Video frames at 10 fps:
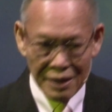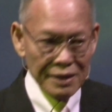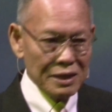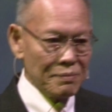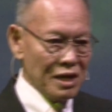
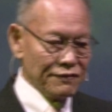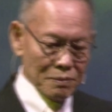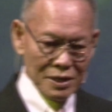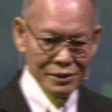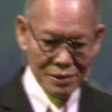He demands
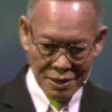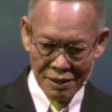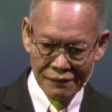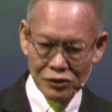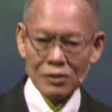from us
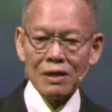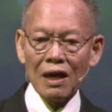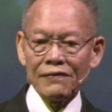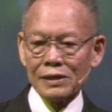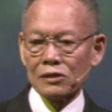love, so He
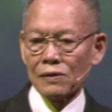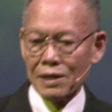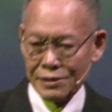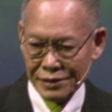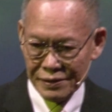gives it to
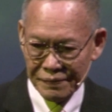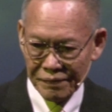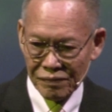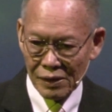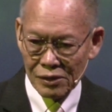us.
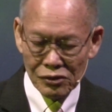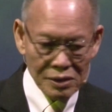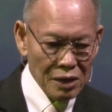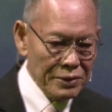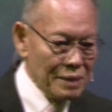So
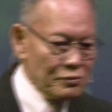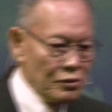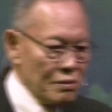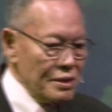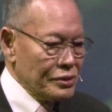now we have
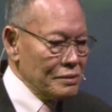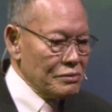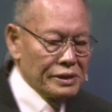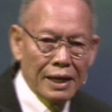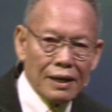no reason
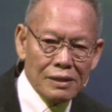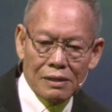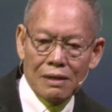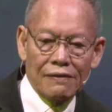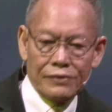to say, I cannot
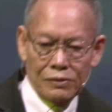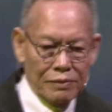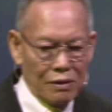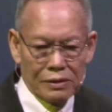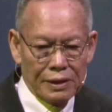love you
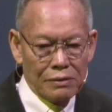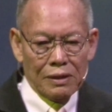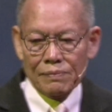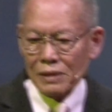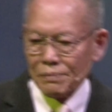because I don't
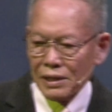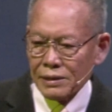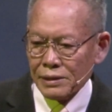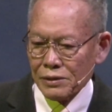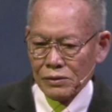have the
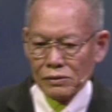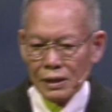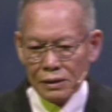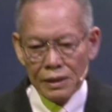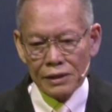ability to do
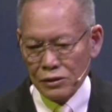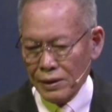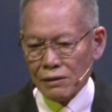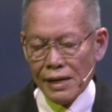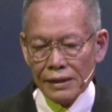that. Yes, you
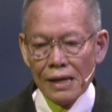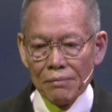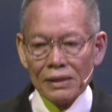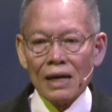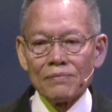are right,
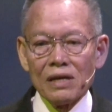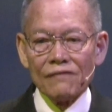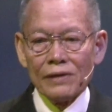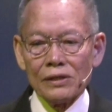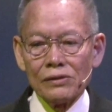but I've
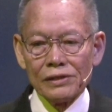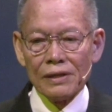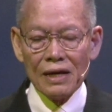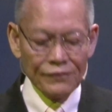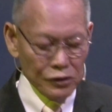given you this
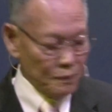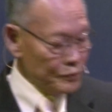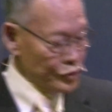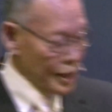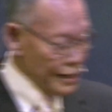love. So
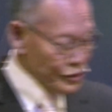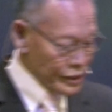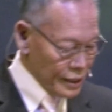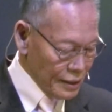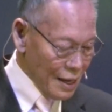John
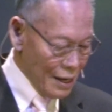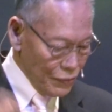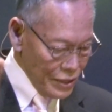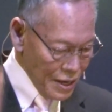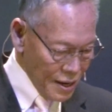said,
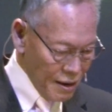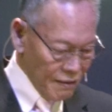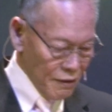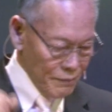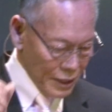we
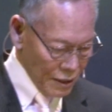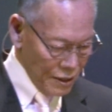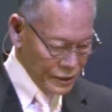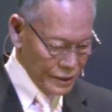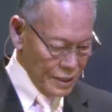love
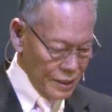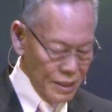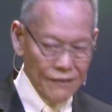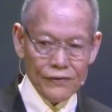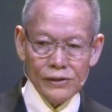because
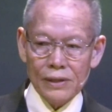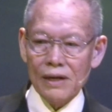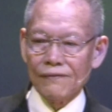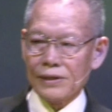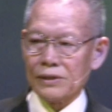He first
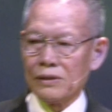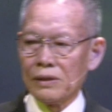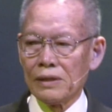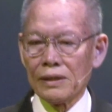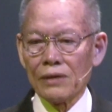loved us.
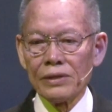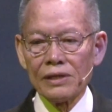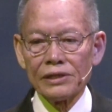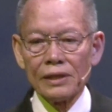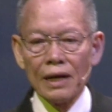Now here
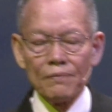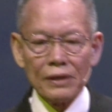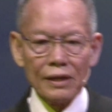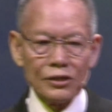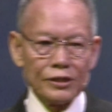is the
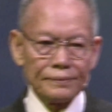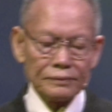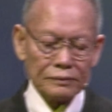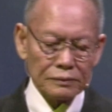application.